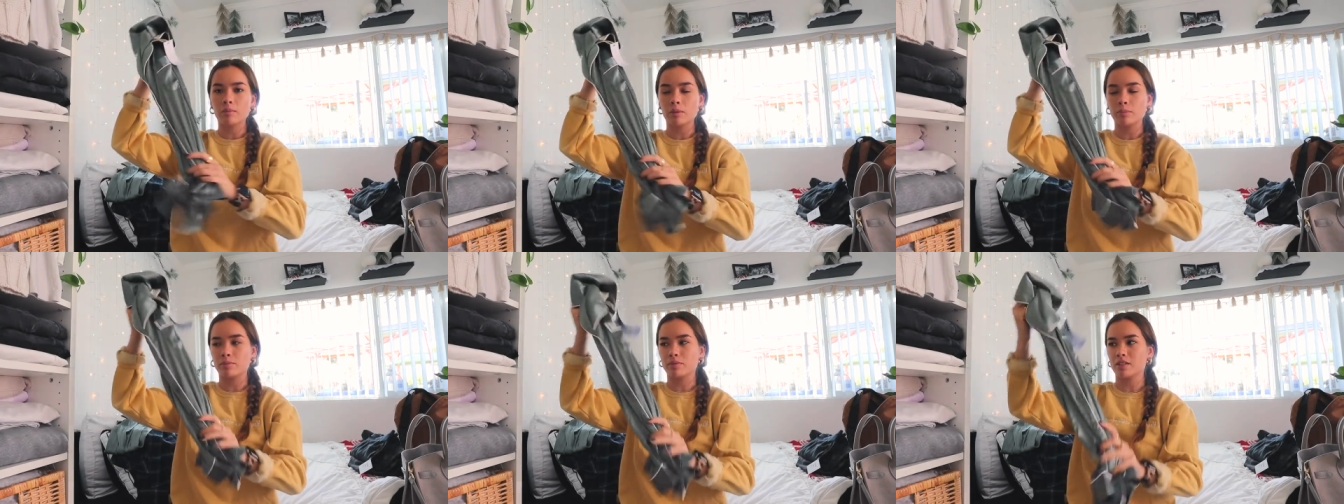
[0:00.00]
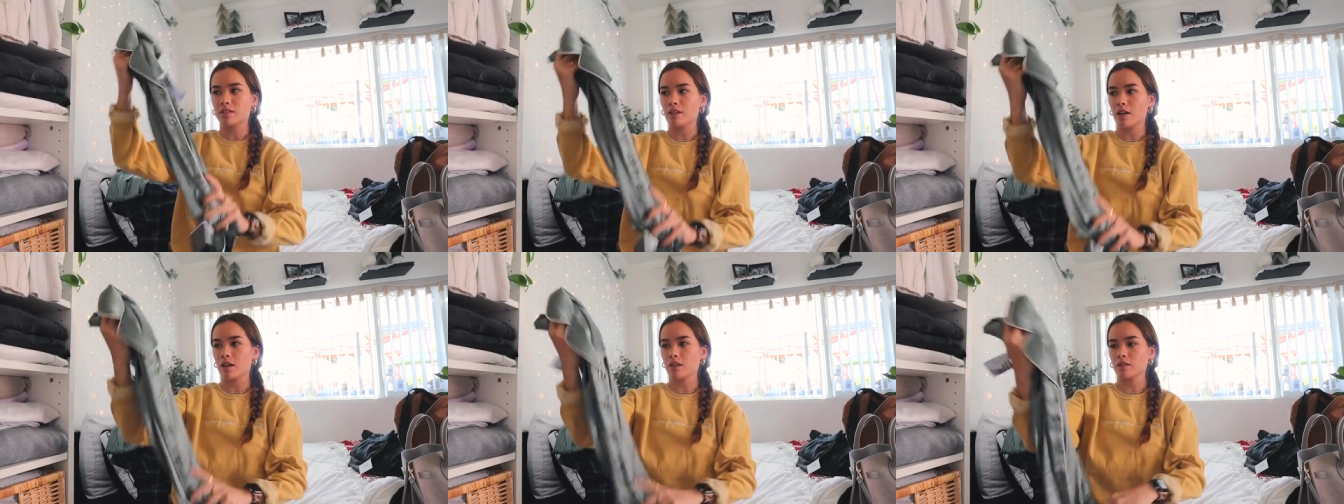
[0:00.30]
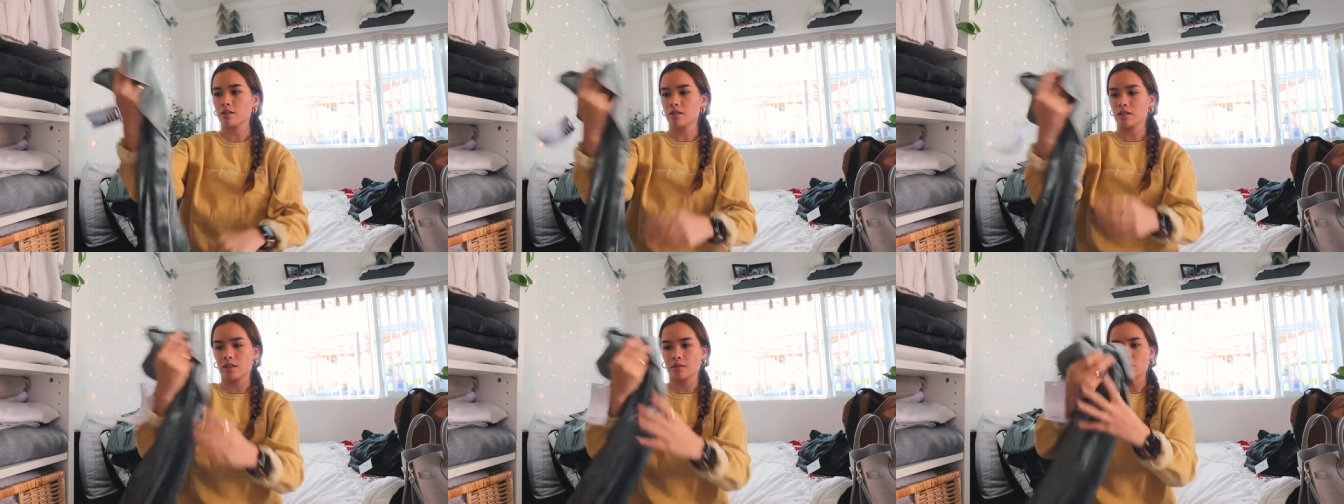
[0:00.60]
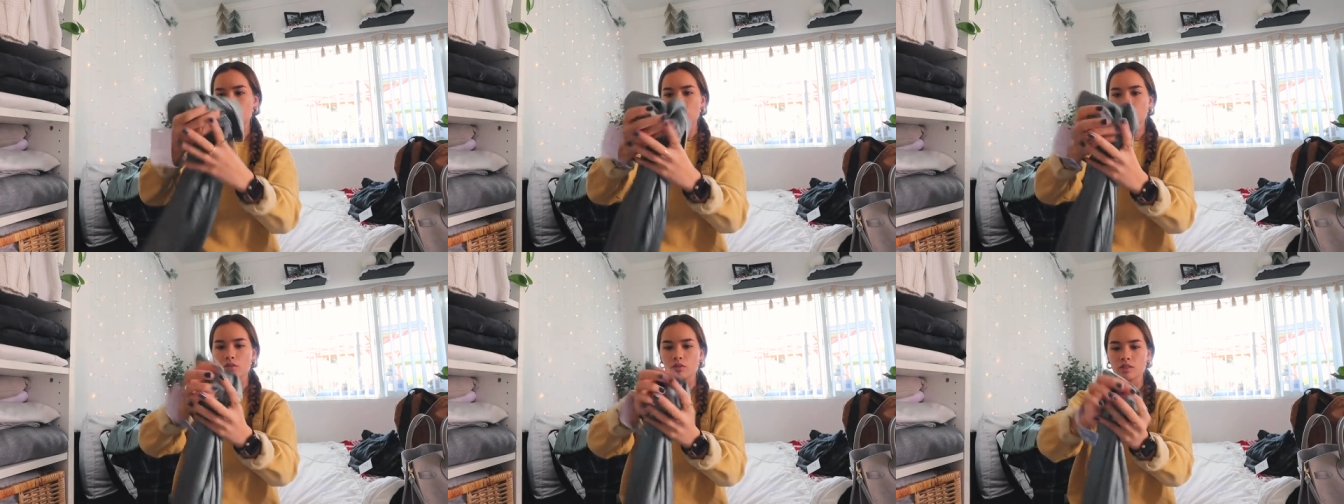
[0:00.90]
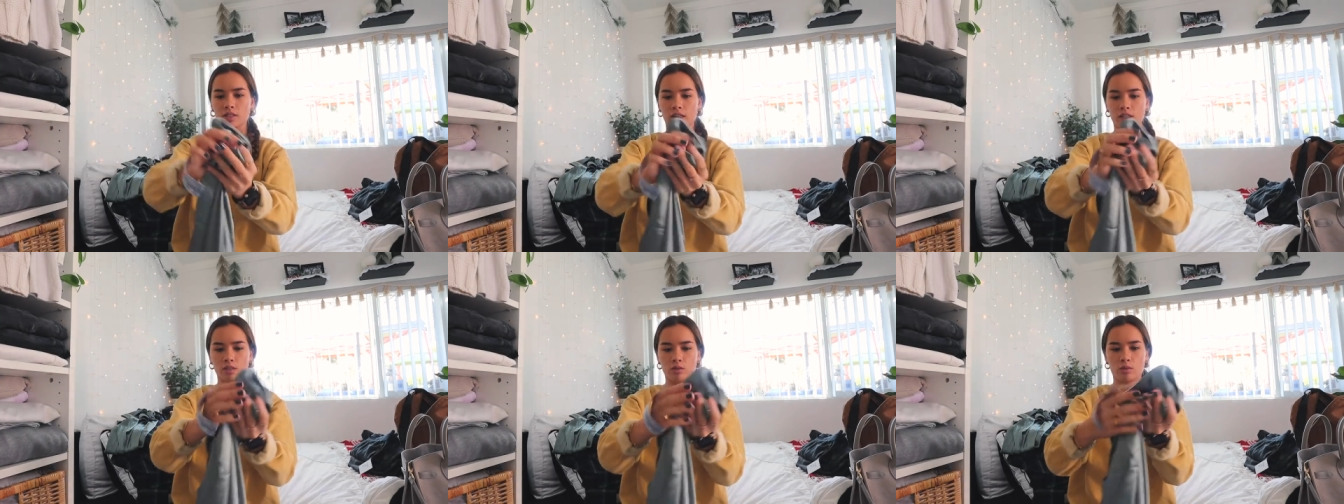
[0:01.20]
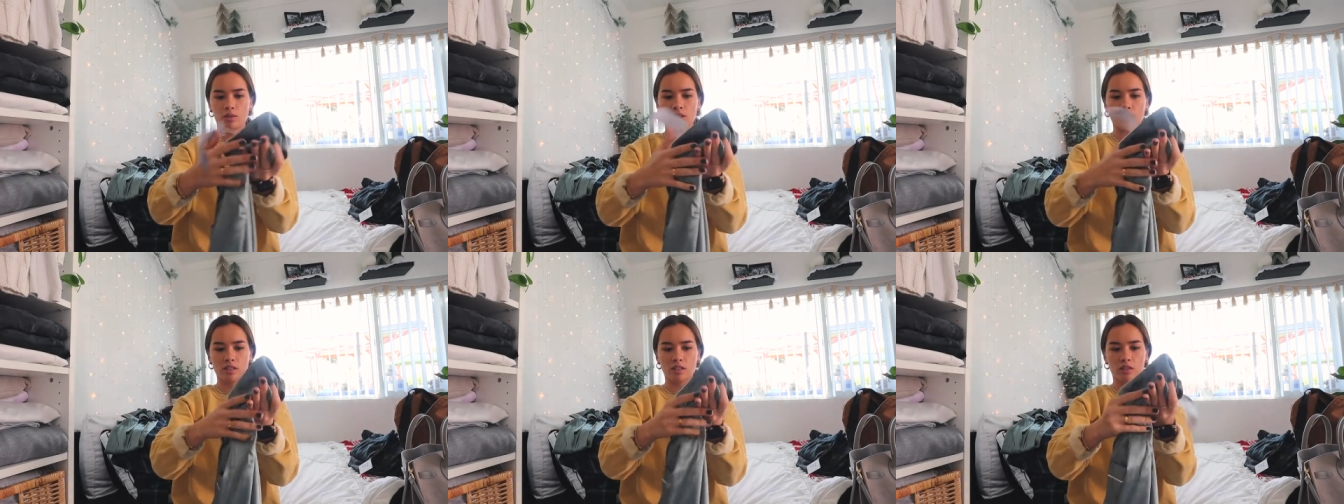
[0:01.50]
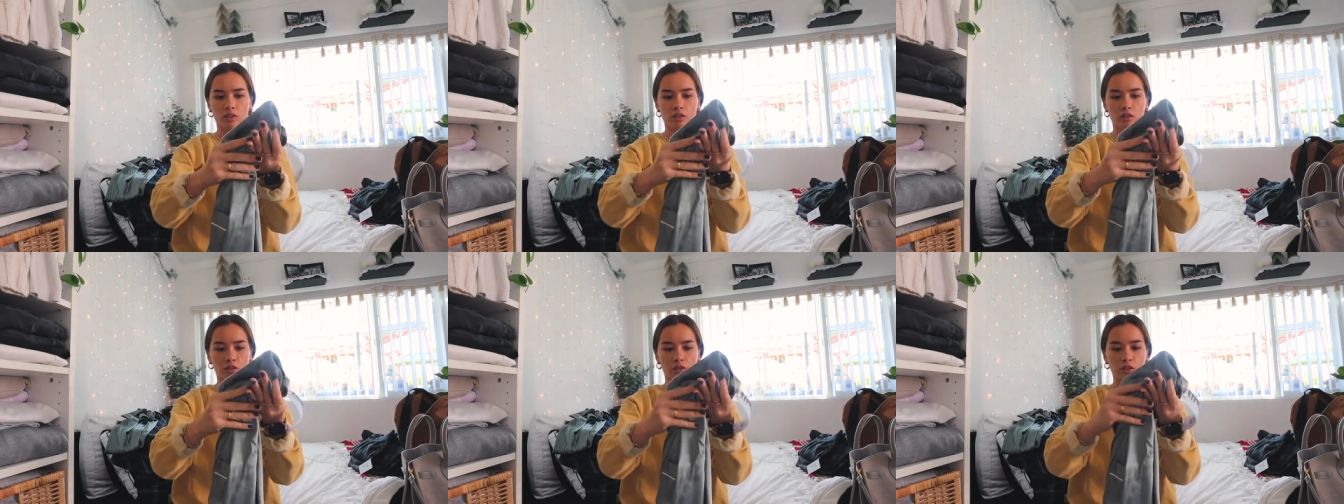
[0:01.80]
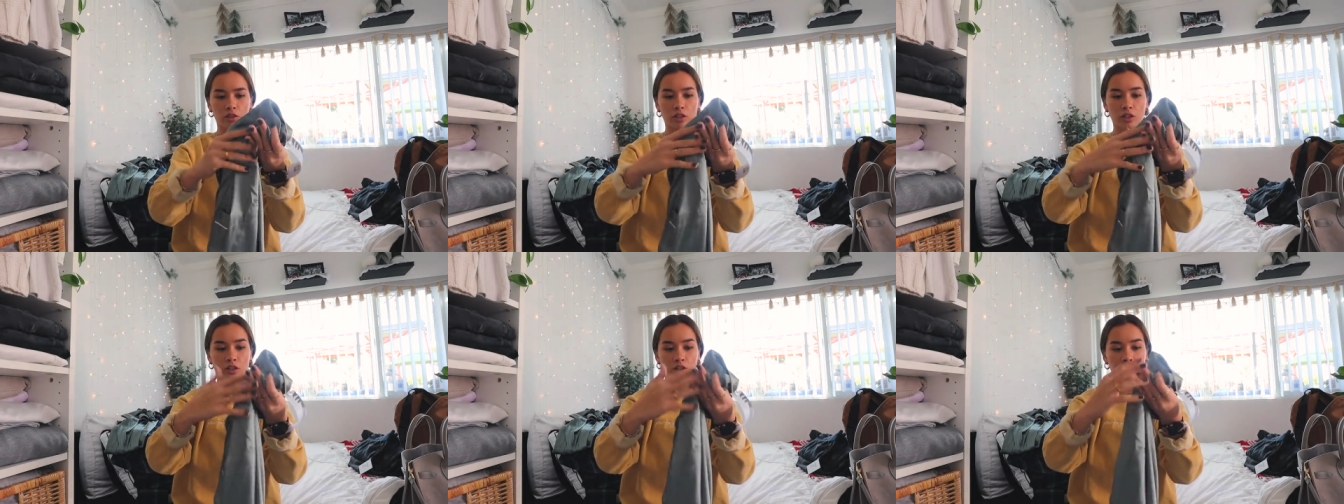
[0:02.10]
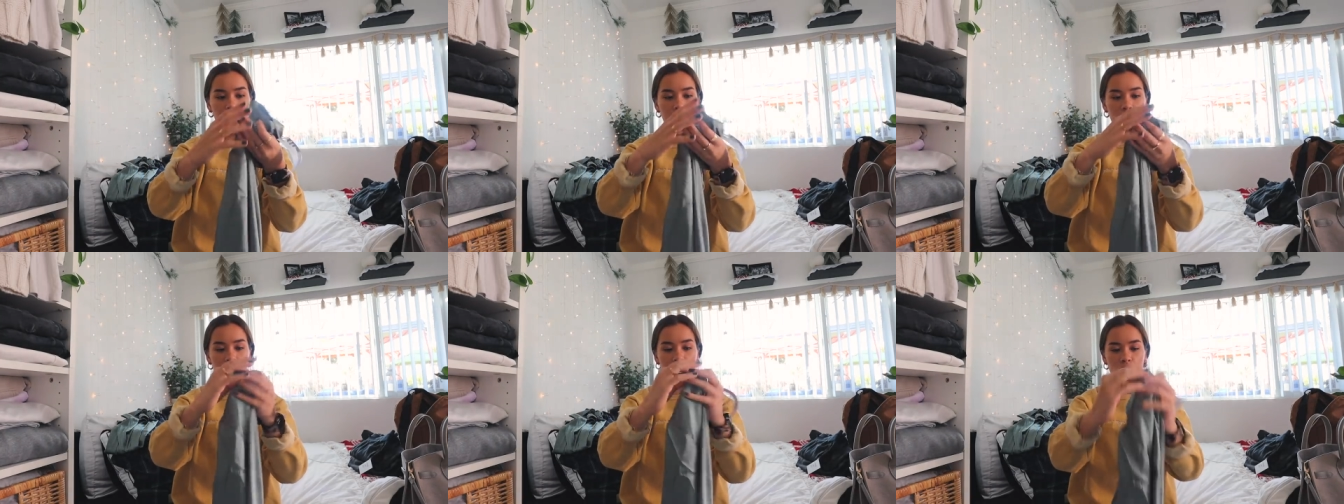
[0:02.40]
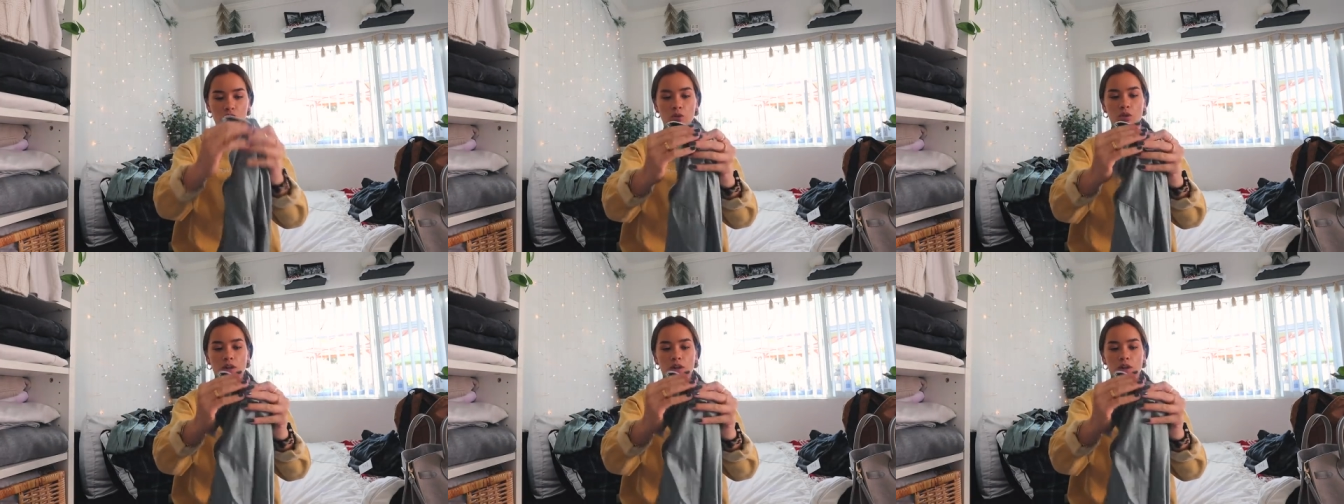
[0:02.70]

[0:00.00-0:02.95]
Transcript: I'm obsessed and I'm so excited to wear these. They look literally so